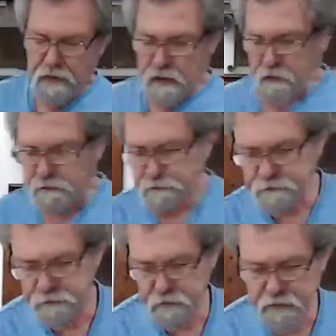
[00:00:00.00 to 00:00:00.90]
Now,
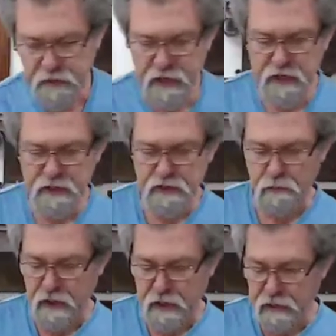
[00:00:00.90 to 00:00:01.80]
there's the
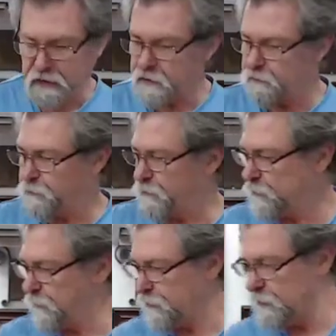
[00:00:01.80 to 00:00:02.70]
blade.
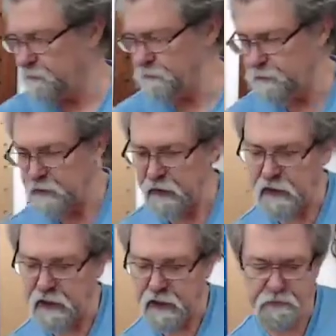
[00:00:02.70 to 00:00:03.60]

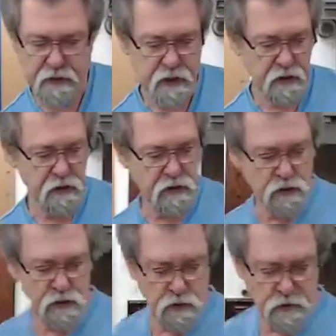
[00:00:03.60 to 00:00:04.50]
I'm going
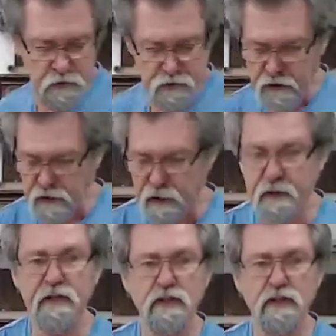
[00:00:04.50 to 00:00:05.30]
to, and